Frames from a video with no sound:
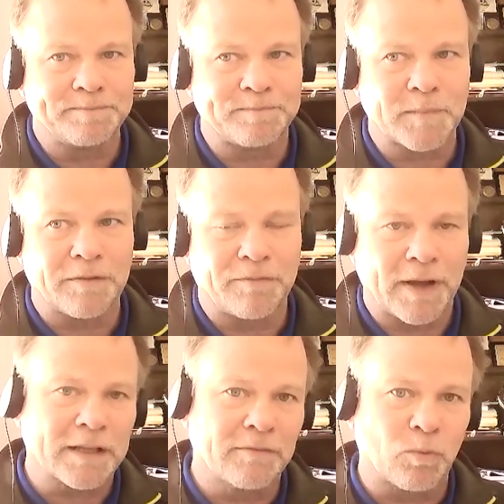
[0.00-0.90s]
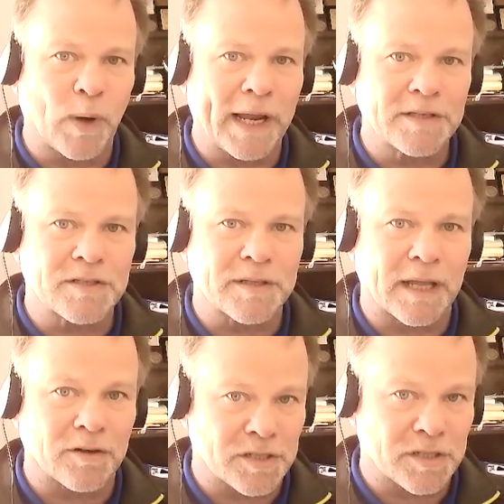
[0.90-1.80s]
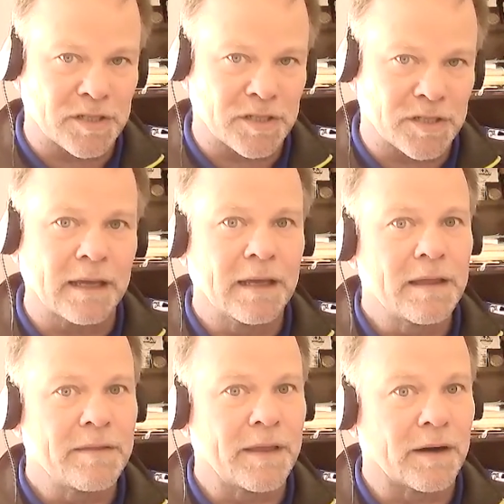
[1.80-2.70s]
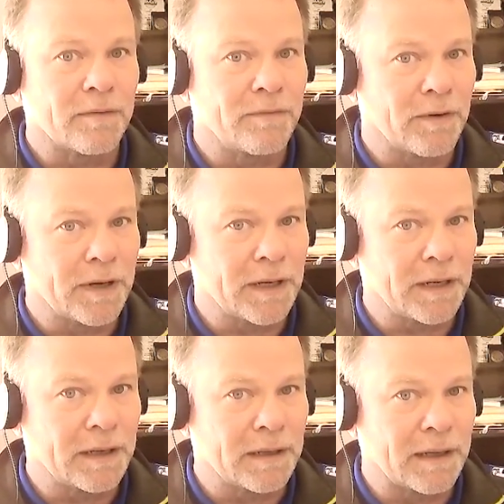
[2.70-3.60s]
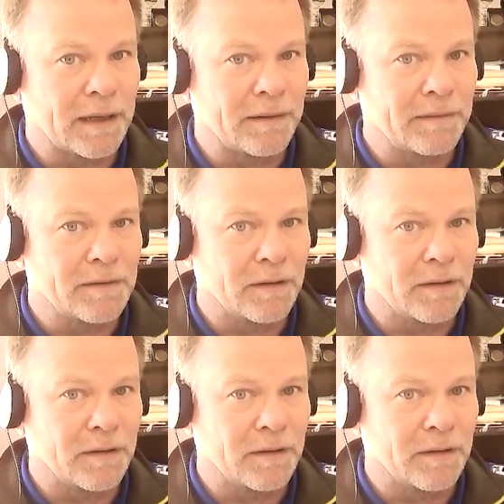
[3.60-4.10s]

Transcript: effective ways that are synthetic that are very uh,